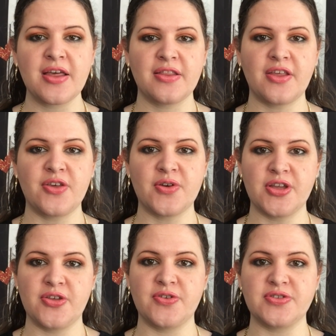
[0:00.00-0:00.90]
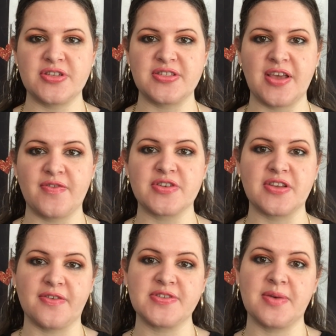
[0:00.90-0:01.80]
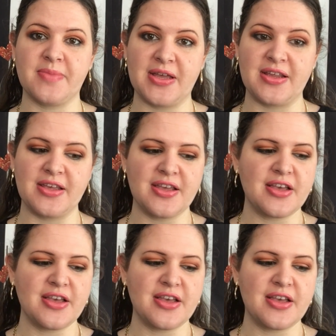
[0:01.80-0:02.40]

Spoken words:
that you can use to save yourself some money.